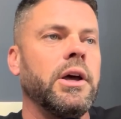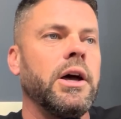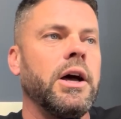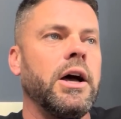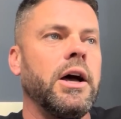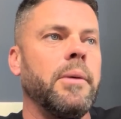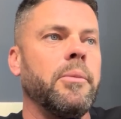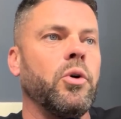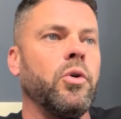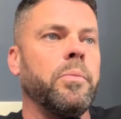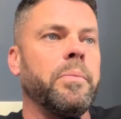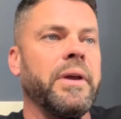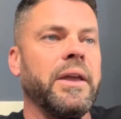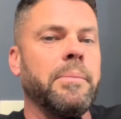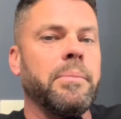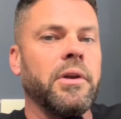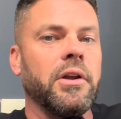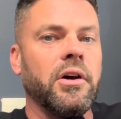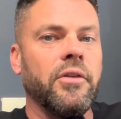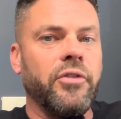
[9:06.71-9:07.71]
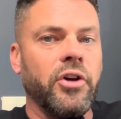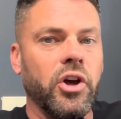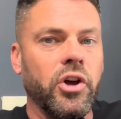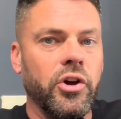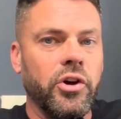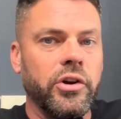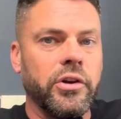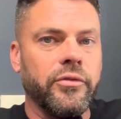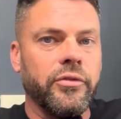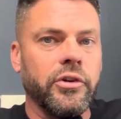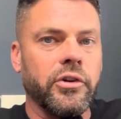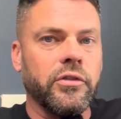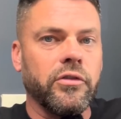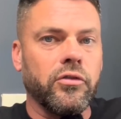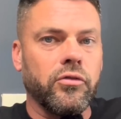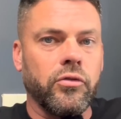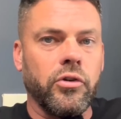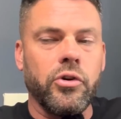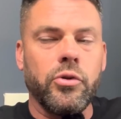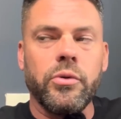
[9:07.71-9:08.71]
or people that have heard of
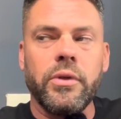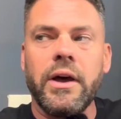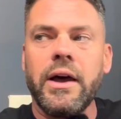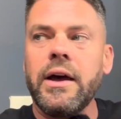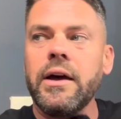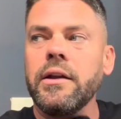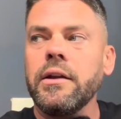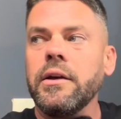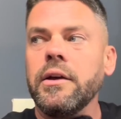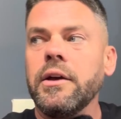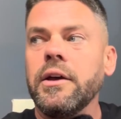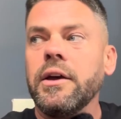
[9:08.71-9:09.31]
us through that.